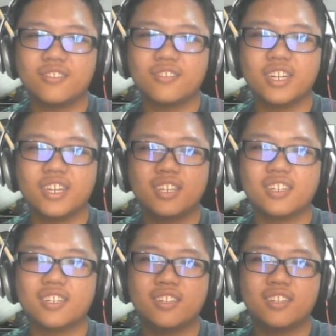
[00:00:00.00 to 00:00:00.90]
Wait,
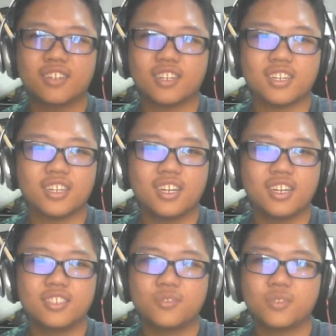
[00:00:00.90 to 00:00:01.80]
okay, I
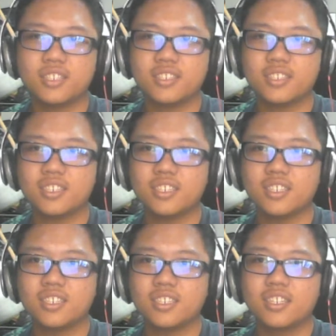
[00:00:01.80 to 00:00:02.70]
just wanna
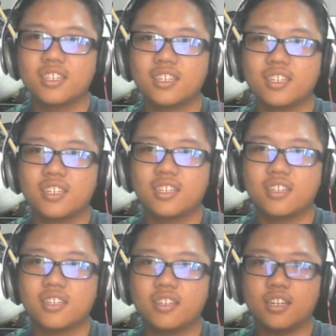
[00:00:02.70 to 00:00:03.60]
see
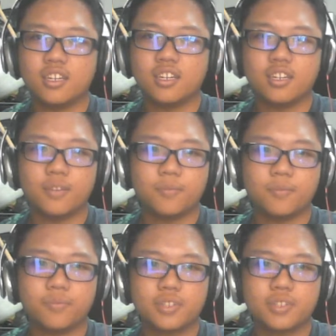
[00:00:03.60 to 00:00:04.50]
the
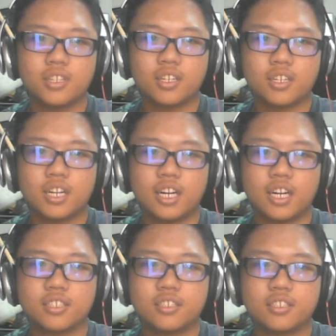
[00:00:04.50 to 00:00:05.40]

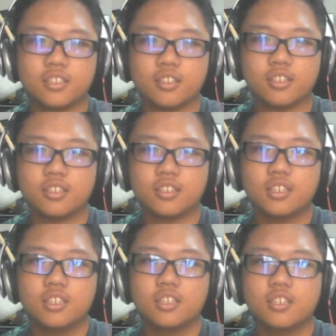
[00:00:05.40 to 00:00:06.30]
cast here.
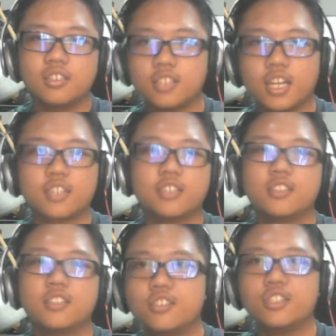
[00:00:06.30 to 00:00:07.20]
Check.
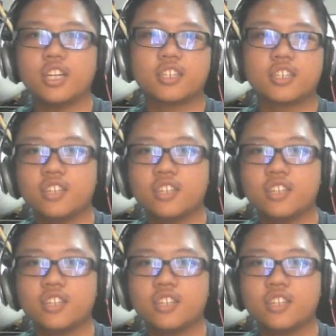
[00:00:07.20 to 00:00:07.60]
Check.